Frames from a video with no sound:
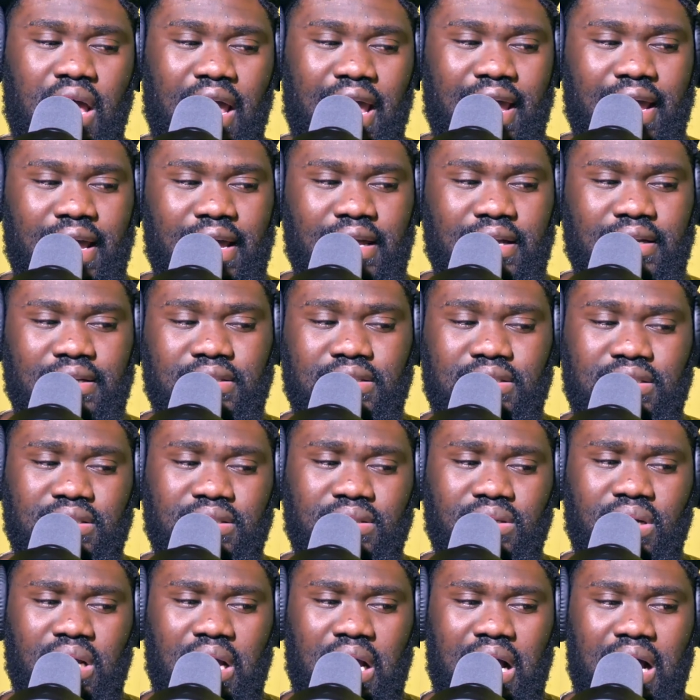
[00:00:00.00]
And
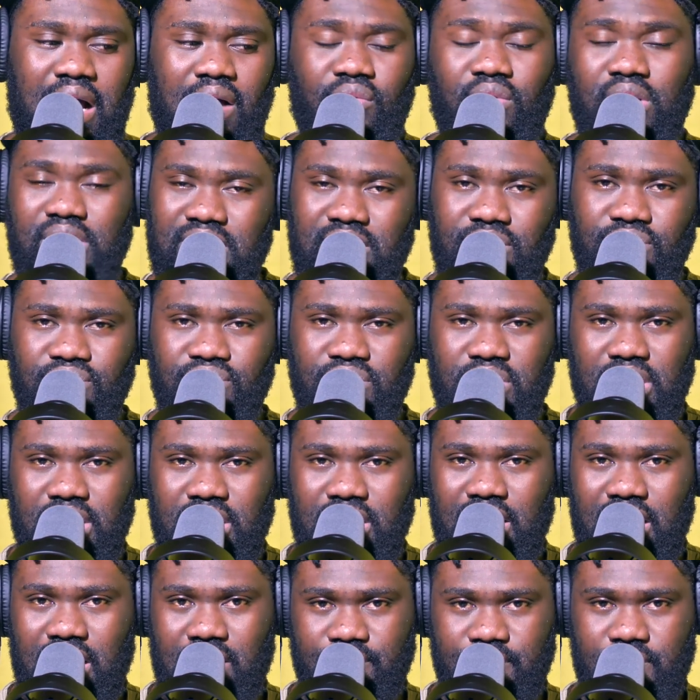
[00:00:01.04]
I wasn't
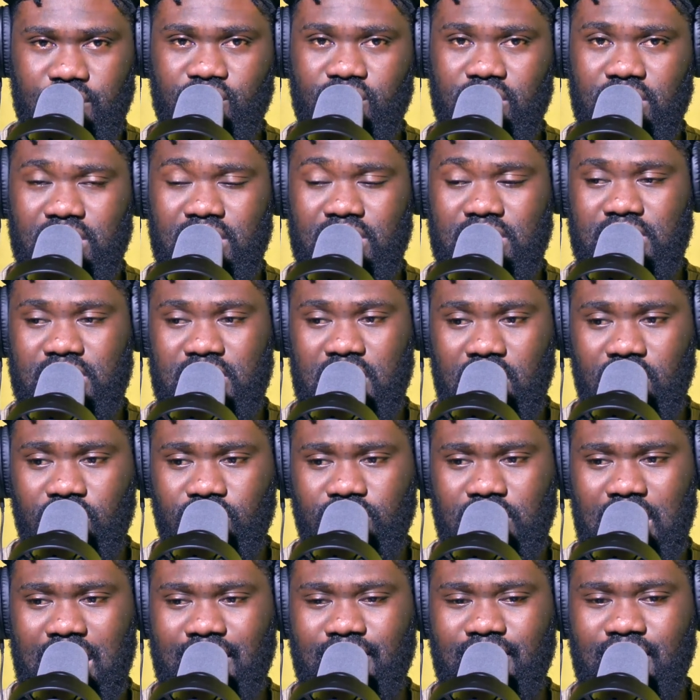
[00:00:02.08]
really happy with the
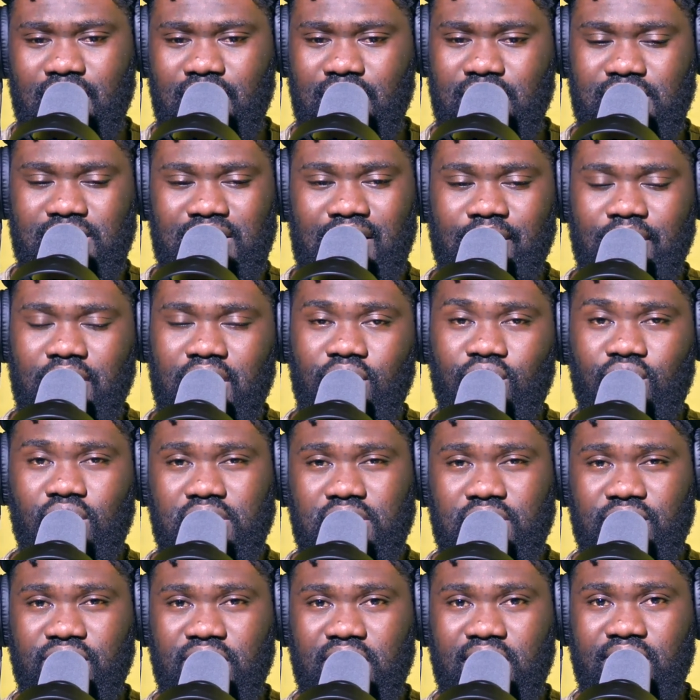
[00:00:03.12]
sound. I think something
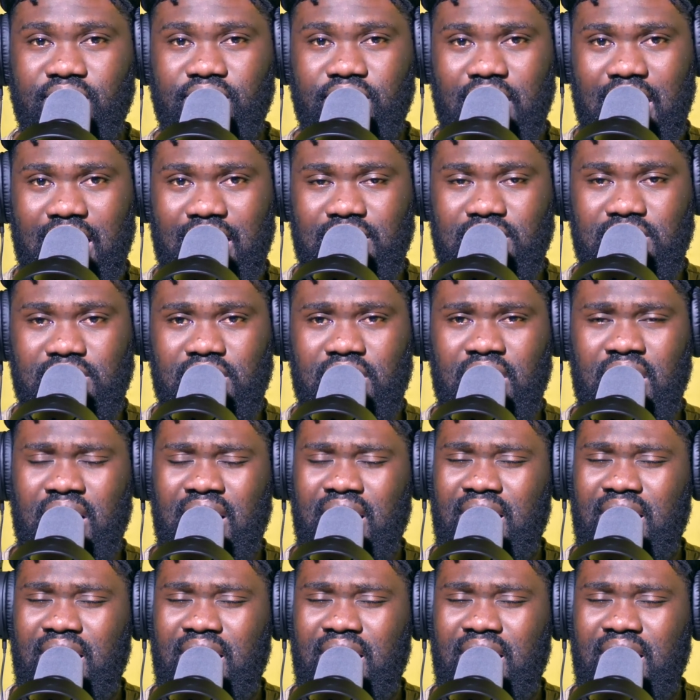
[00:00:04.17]
wasn't really right.